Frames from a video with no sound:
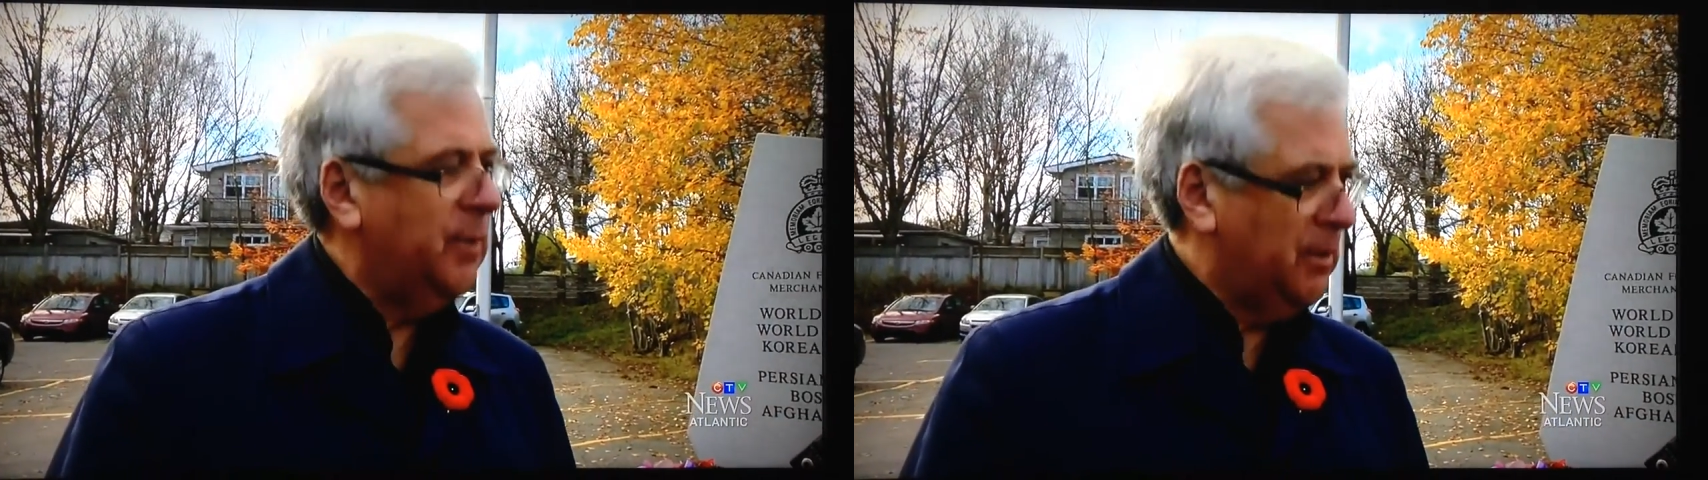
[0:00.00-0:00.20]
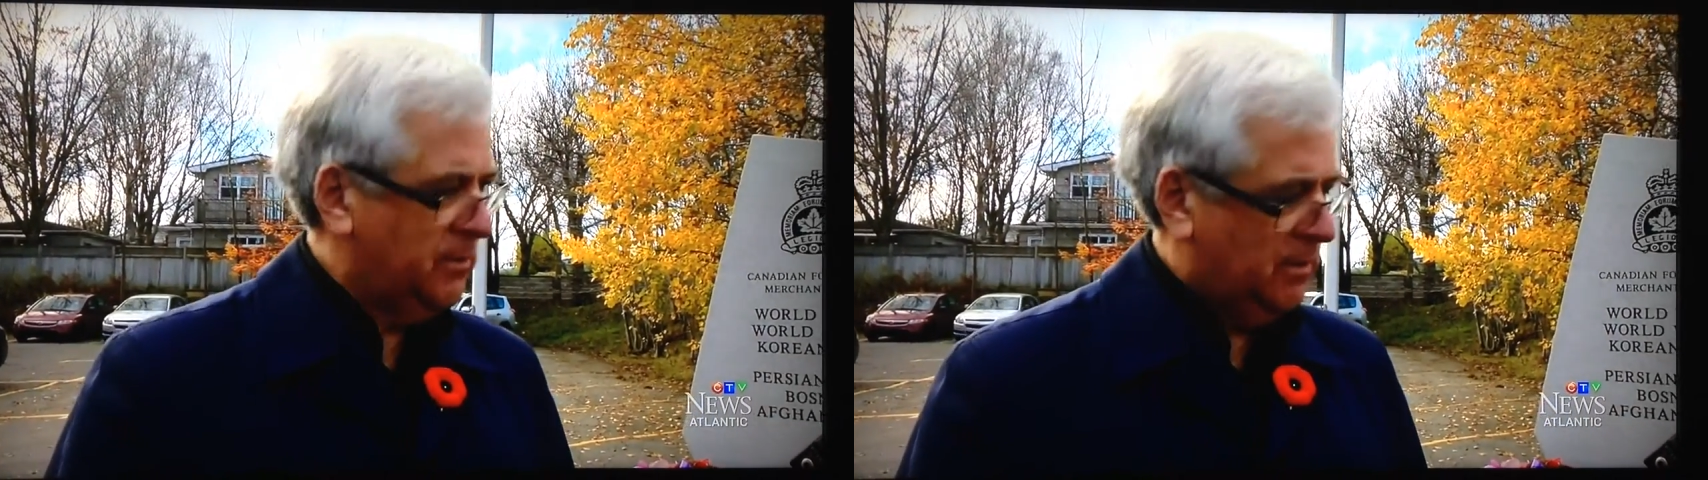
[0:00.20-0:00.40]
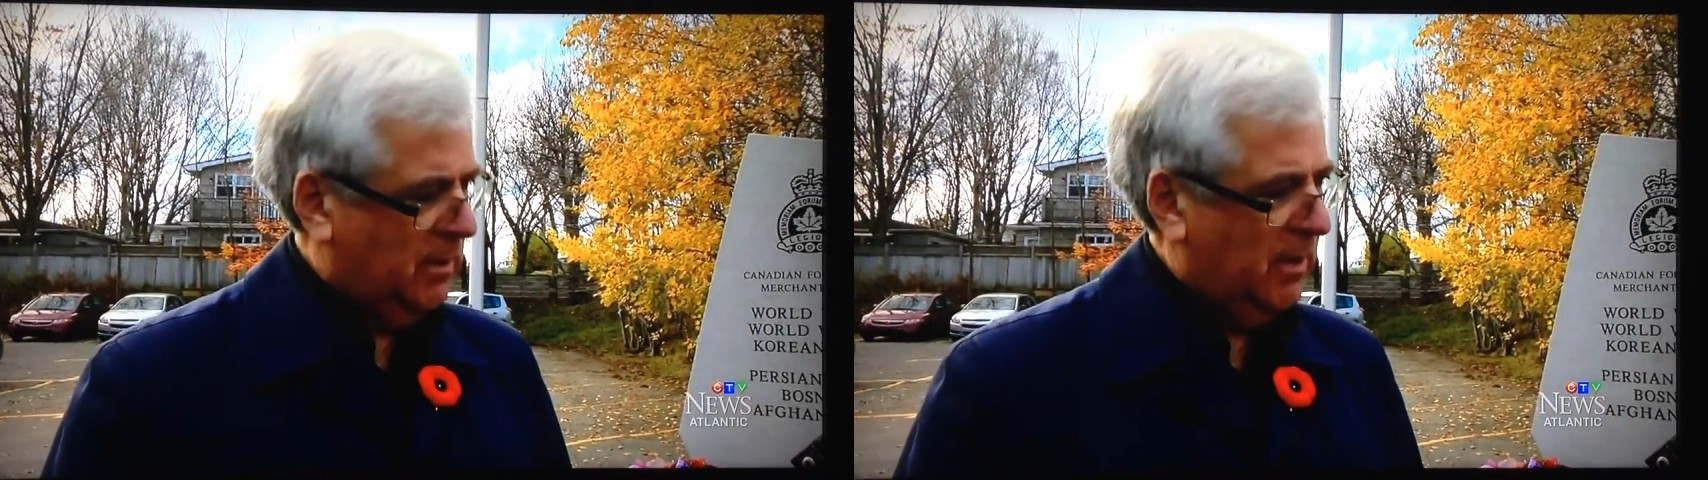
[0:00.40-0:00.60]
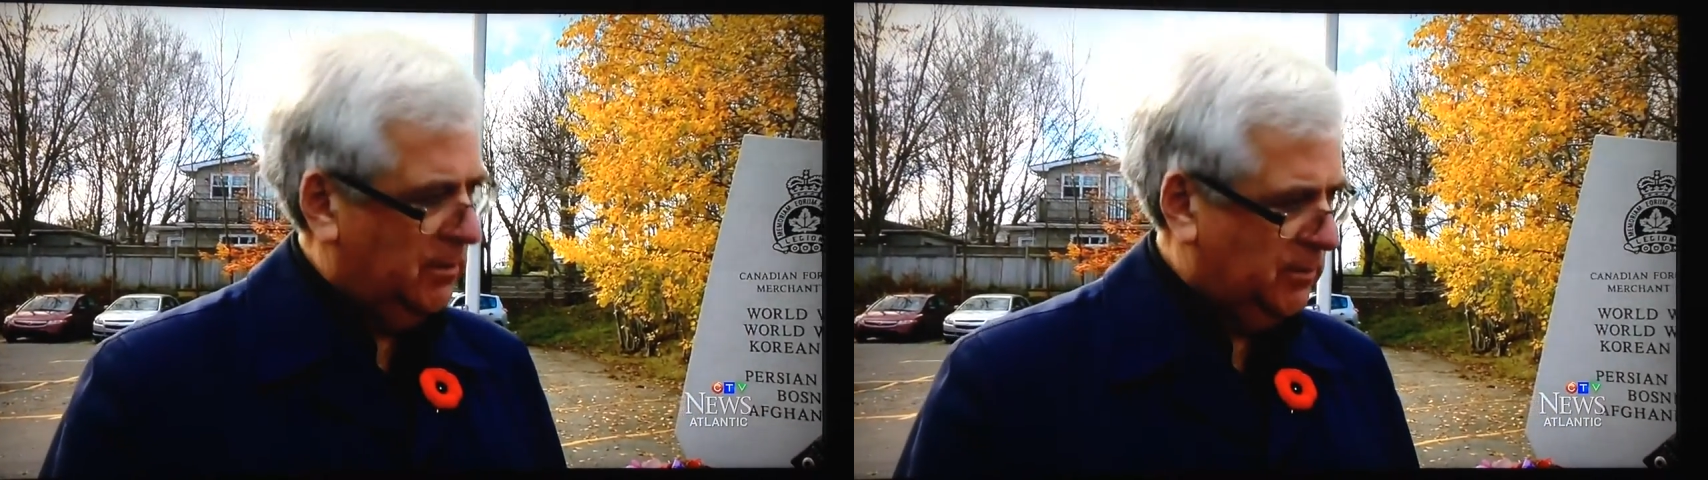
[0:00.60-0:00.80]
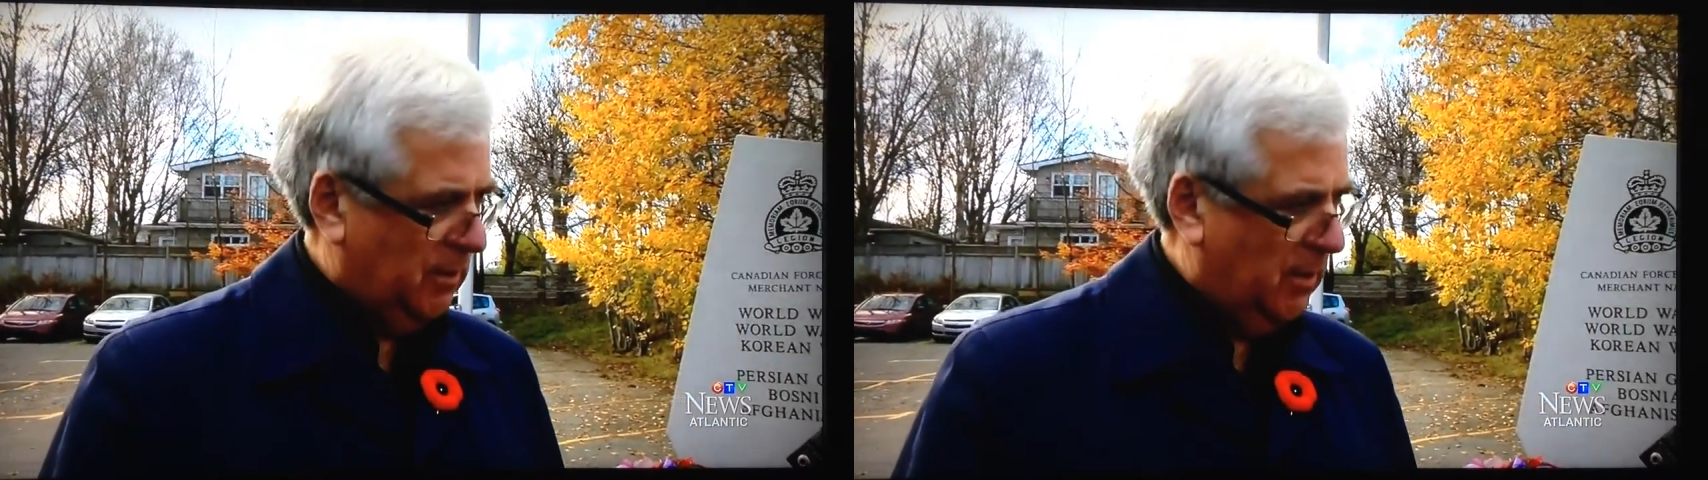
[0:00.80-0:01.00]
But it's the kind
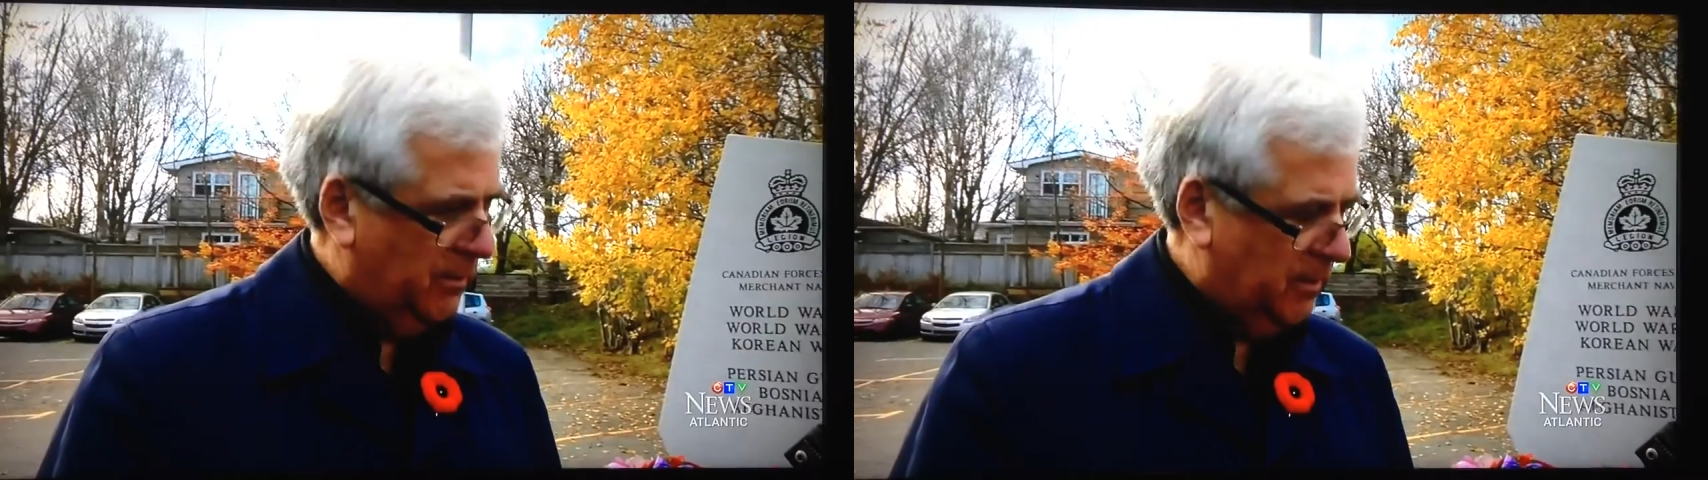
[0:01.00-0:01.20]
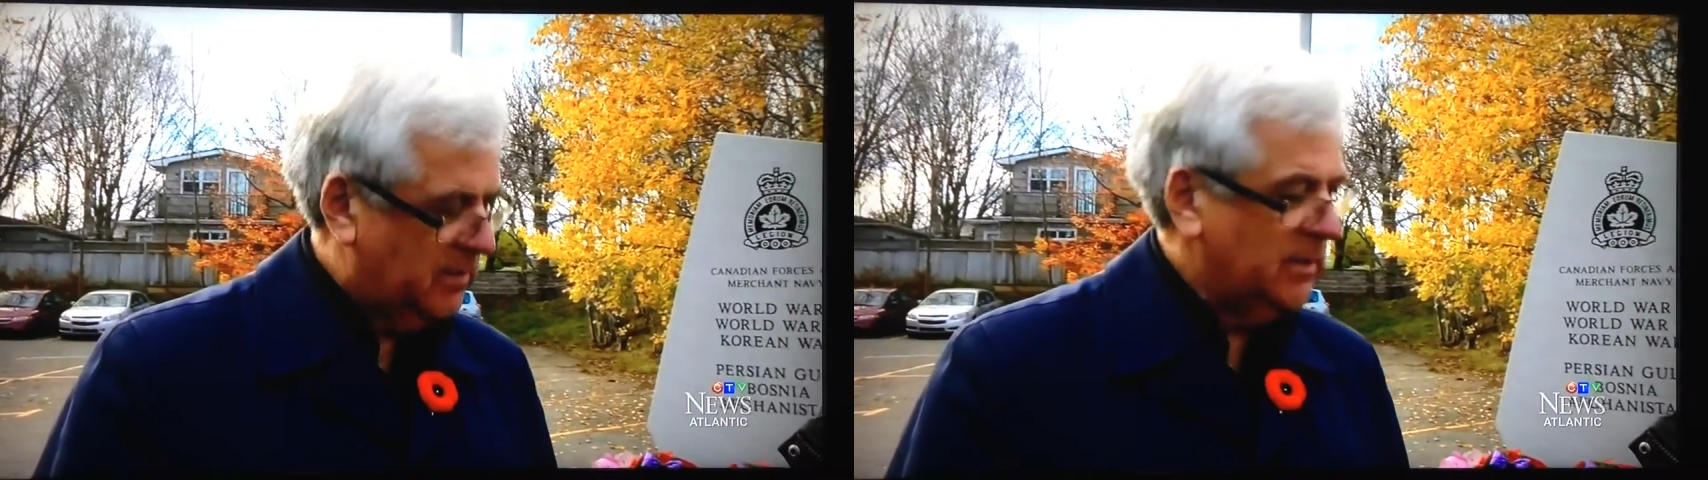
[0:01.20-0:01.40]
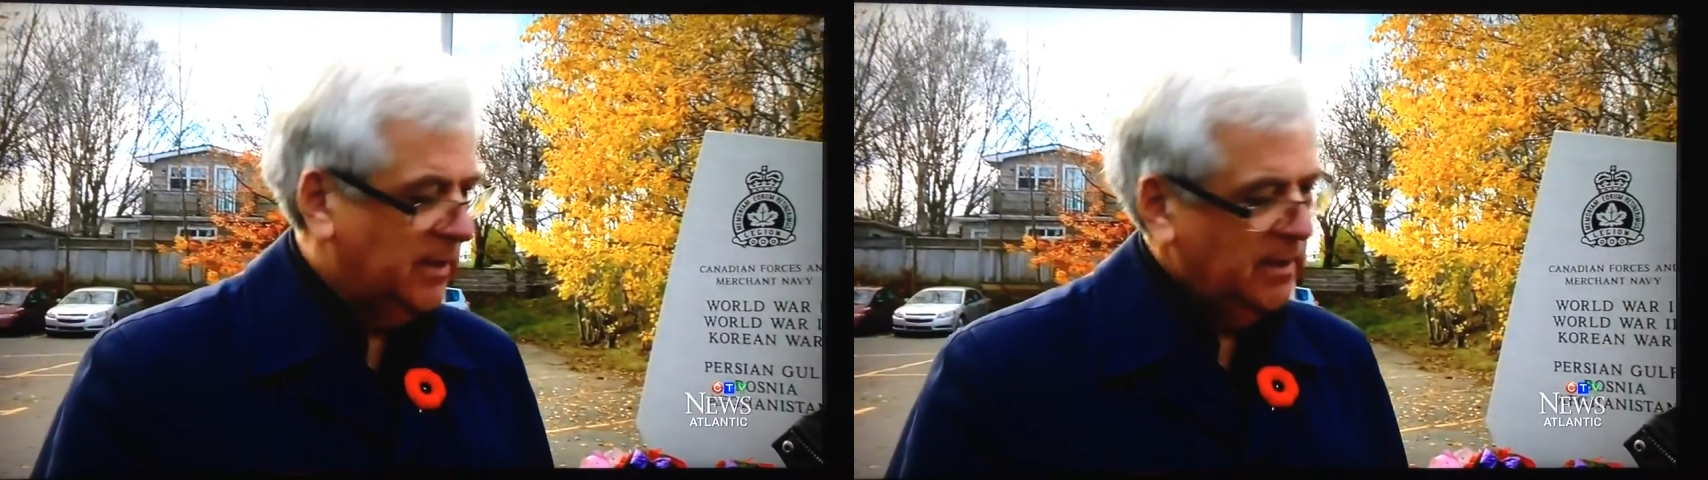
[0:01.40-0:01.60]
of song that